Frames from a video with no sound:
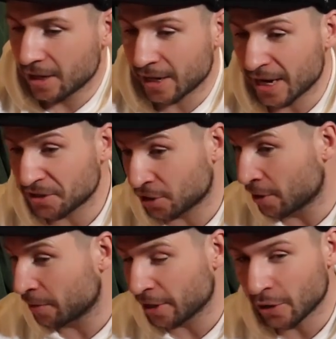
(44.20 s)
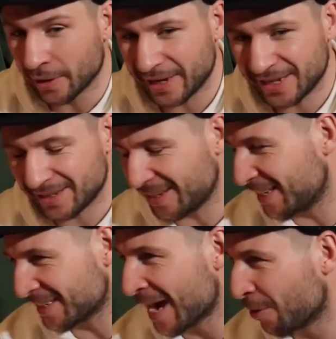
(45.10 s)
Yeah, so you know it,
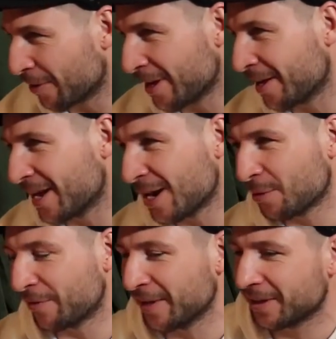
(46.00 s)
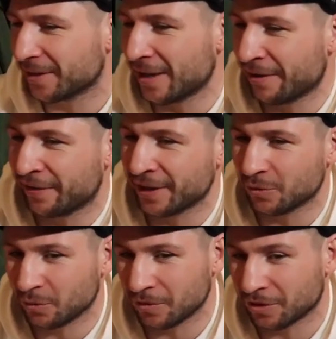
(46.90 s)
it's out there now. I think I think
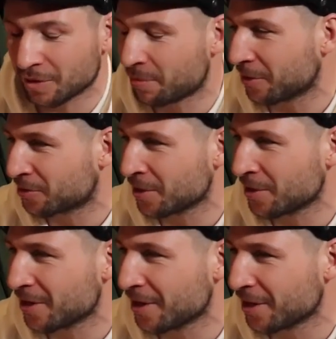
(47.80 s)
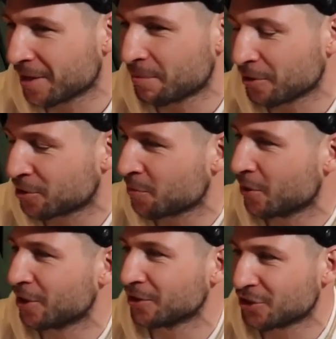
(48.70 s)
the boxing uh, the boxing
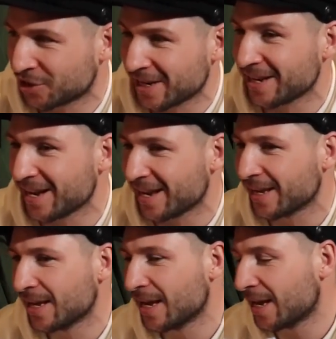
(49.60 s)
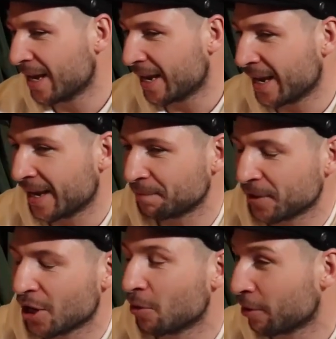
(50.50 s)
world's seeing it. Um,
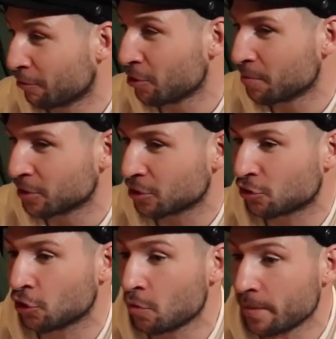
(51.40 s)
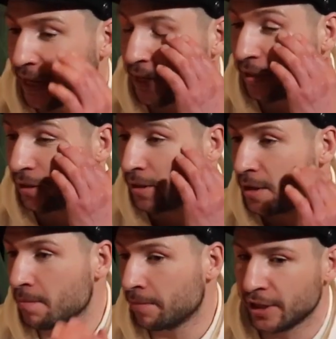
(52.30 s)
you know the rumors are true. Me and
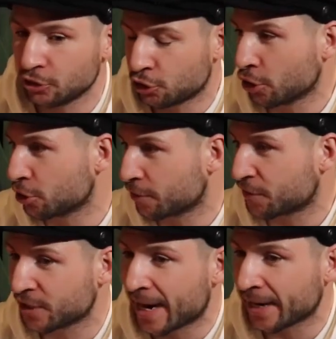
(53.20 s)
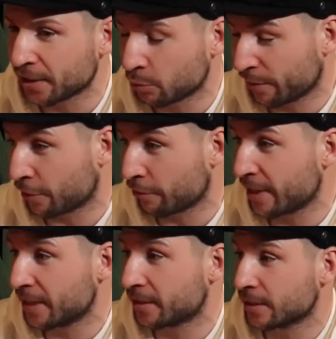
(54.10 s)
me and George have signed. We've
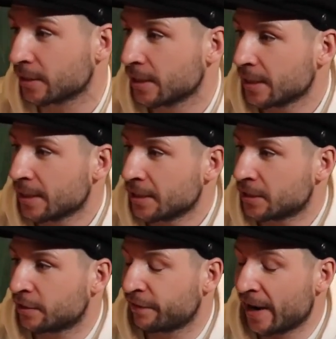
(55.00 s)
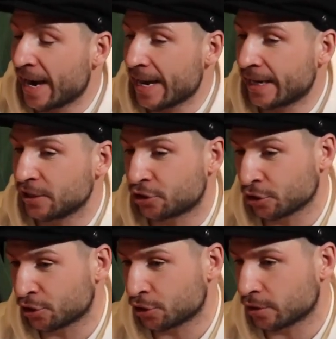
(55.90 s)
agreed to fight, and it's
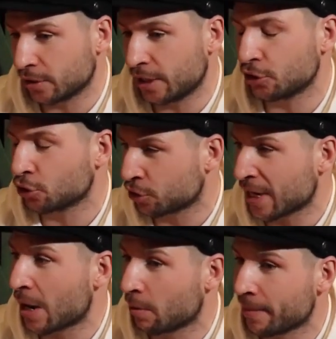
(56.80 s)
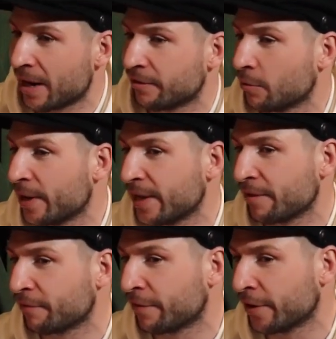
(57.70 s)
just it's just now a matter of
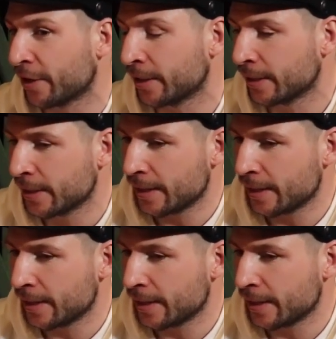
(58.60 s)
waiting for